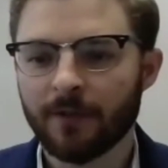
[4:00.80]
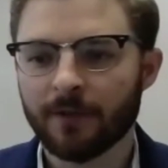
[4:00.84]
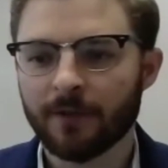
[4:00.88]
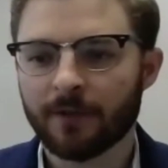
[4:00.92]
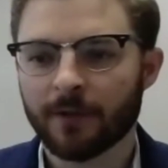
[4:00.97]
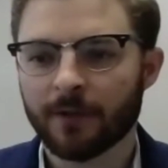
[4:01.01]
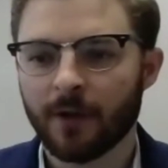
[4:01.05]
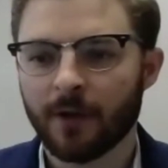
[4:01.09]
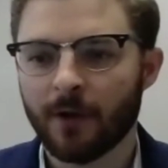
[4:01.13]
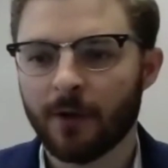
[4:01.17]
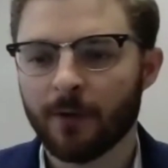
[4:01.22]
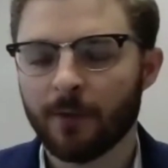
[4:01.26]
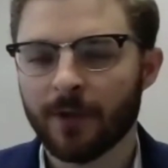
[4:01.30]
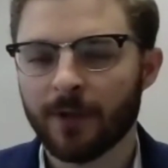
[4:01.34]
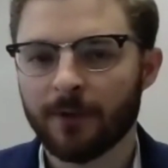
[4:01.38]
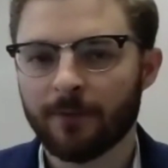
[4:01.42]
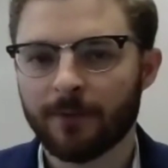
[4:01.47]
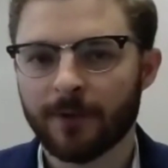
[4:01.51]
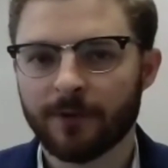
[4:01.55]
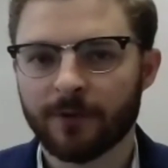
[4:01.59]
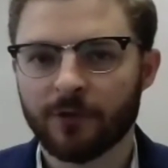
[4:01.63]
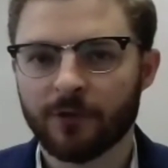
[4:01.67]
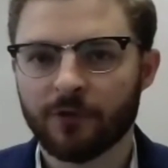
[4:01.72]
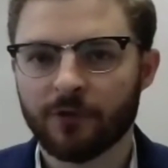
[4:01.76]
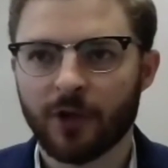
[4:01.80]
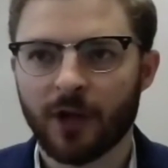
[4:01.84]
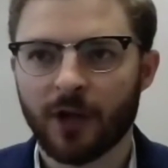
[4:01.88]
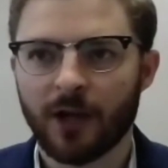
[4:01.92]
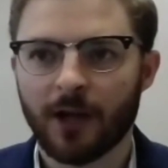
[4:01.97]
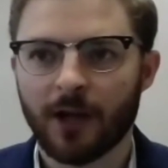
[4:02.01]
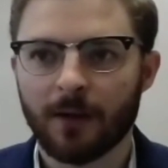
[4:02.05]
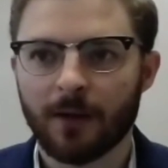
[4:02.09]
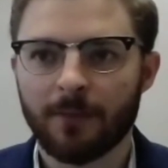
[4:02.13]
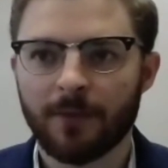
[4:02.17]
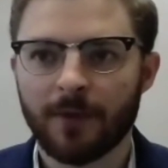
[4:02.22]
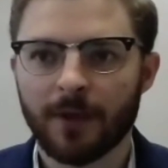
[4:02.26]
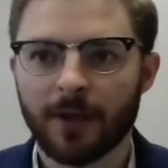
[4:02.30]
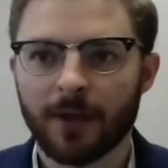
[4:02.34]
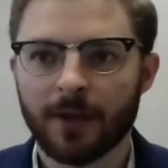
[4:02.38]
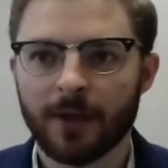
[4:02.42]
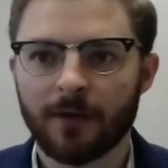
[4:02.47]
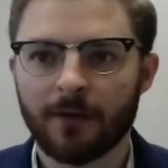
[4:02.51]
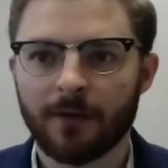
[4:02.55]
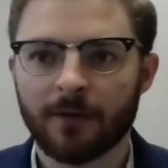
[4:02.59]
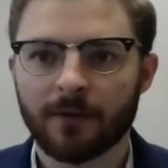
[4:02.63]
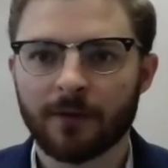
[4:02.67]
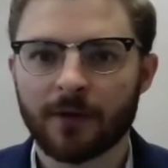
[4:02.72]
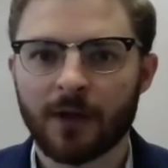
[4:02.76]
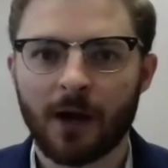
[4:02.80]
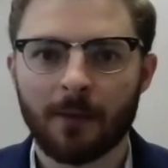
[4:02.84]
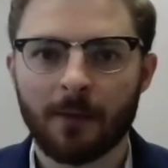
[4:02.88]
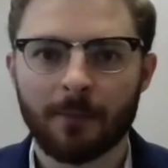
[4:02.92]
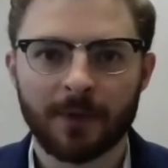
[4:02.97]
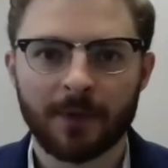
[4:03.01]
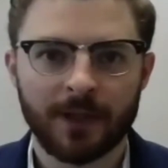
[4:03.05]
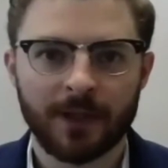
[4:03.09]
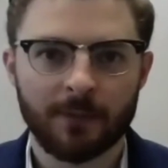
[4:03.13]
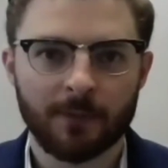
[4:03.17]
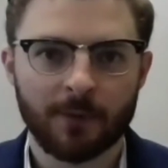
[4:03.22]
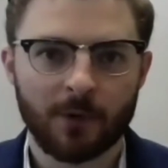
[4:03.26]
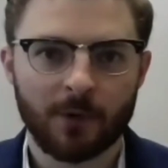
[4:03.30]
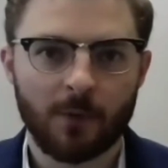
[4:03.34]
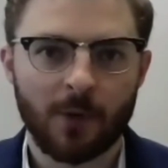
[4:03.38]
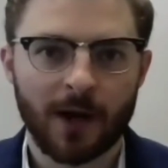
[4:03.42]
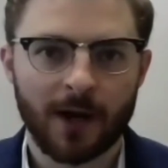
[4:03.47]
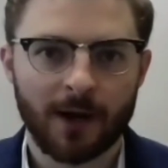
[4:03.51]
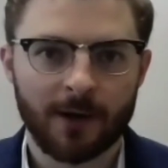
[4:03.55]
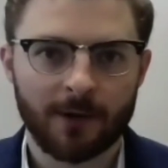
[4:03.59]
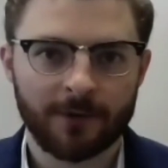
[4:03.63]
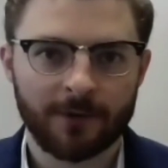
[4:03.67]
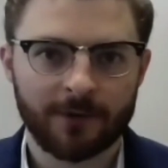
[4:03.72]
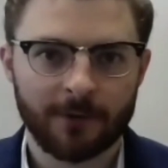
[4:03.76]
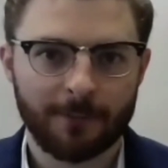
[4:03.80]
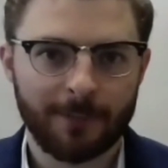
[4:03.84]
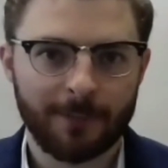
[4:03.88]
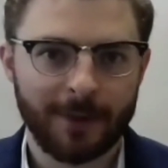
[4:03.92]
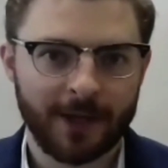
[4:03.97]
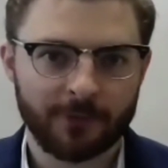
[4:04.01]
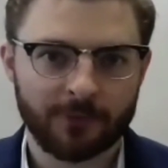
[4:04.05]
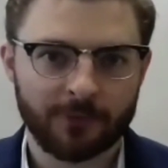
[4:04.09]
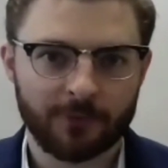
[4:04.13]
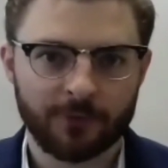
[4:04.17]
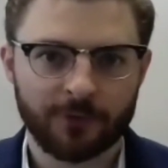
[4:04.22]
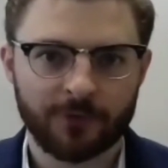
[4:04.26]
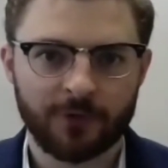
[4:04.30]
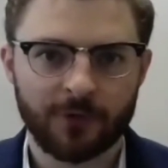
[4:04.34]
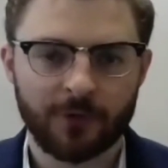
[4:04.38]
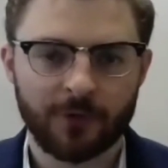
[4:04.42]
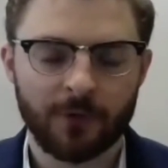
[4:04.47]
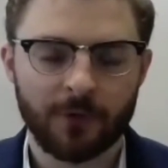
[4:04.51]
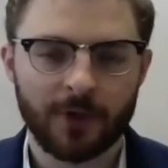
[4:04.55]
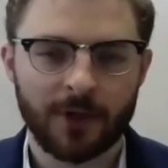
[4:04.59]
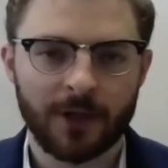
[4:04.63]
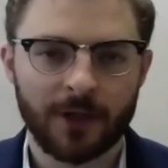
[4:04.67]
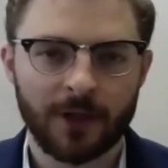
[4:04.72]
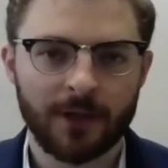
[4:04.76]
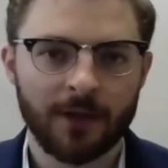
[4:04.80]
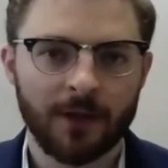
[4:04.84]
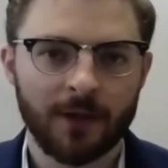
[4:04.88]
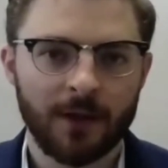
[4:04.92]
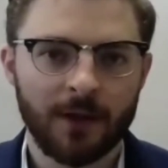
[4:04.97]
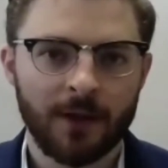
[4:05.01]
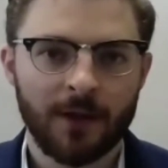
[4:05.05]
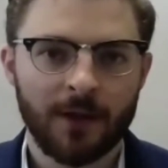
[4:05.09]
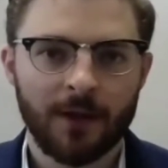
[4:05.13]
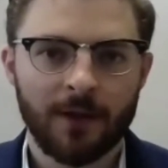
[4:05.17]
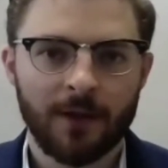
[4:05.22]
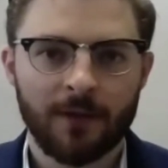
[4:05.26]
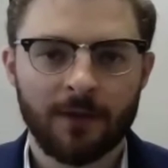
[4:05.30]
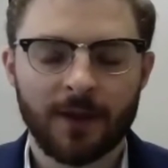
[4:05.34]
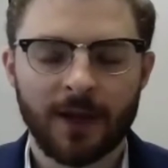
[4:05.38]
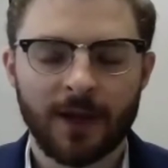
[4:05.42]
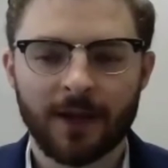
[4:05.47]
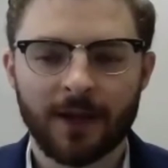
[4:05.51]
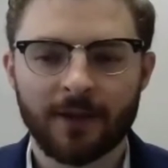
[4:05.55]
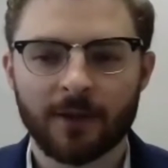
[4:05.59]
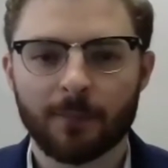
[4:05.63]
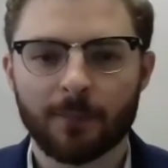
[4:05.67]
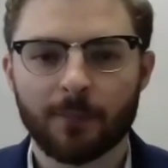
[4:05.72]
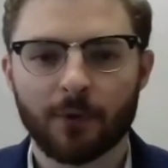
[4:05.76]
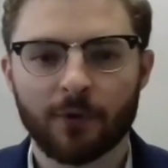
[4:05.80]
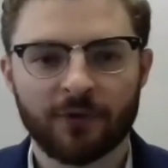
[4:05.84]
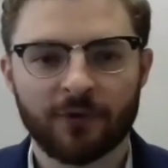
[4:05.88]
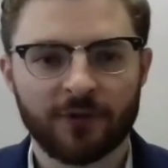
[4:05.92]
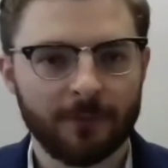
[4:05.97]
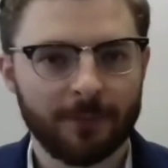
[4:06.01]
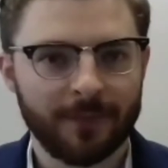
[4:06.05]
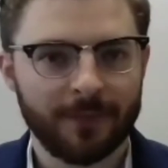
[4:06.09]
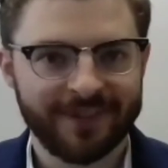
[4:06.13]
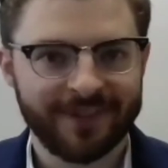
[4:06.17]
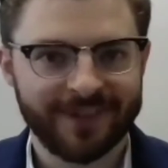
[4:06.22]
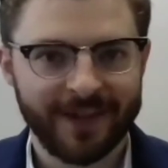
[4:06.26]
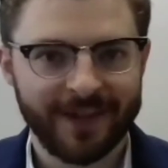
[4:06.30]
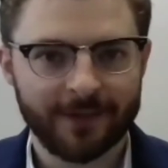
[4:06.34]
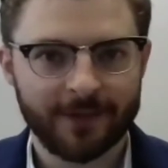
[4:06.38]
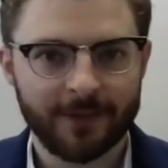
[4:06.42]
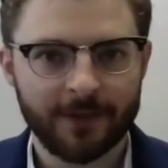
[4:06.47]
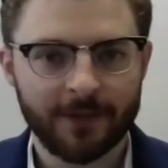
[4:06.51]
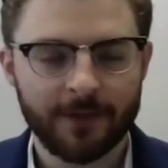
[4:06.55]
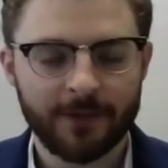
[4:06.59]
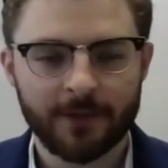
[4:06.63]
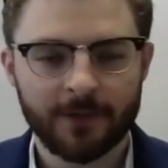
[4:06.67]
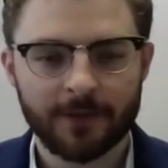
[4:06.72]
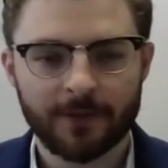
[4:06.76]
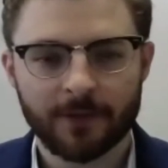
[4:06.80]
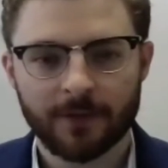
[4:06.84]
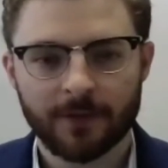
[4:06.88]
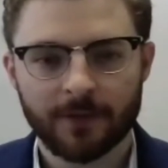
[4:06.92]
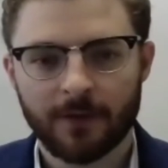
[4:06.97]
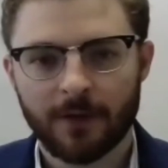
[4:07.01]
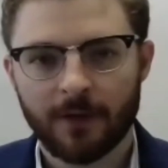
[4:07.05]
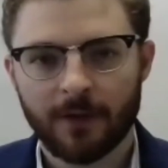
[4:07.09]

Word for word: And so if it's a job that commonly requires a bachelor's degree that the person possesses,